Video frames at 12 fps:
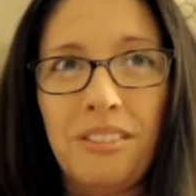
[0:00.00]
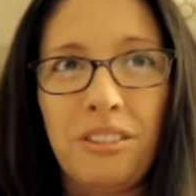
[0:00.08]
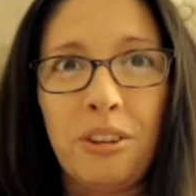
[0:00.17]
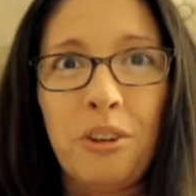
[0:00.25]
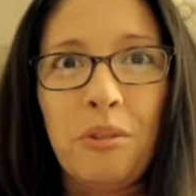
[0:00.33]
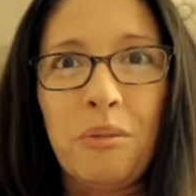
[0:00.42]

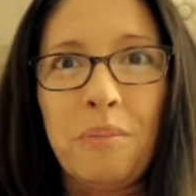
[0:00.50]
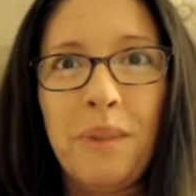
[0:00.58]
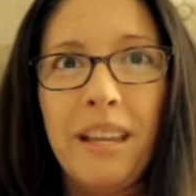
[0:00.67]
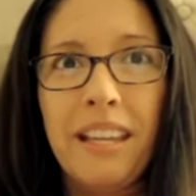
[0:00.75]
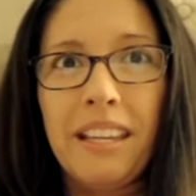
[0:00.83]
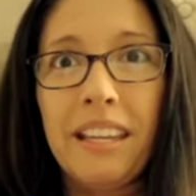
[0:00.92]
don't
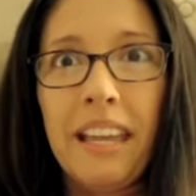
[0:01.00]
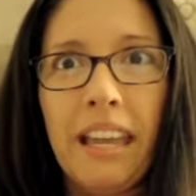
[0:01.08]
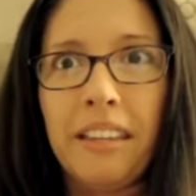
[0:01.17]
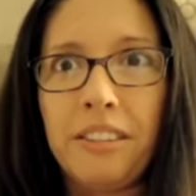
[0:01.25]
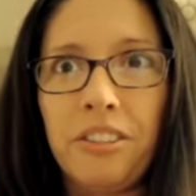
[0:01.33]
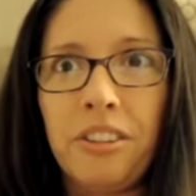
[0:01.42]
make
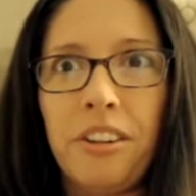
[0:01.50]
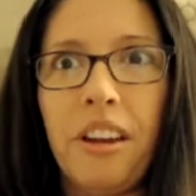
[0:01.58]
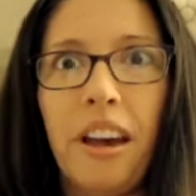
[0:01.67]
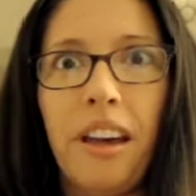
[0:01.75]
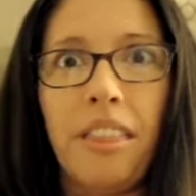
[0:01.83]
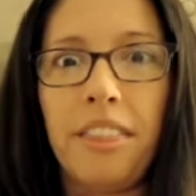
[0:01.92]
cancer
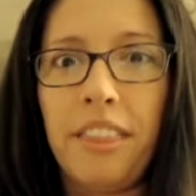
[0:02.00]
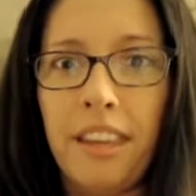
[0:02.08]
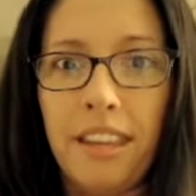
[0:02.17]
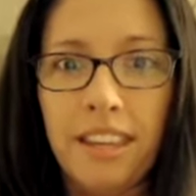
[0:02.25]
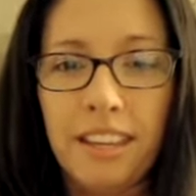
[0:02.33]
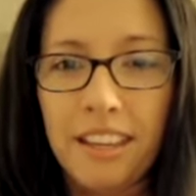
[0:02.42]
a
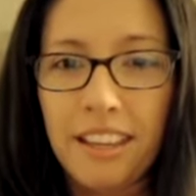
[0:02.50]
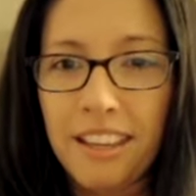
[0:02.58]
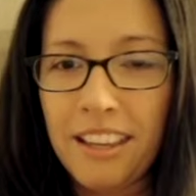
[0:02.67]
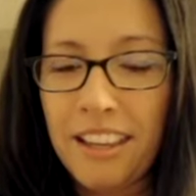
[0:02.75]
thing.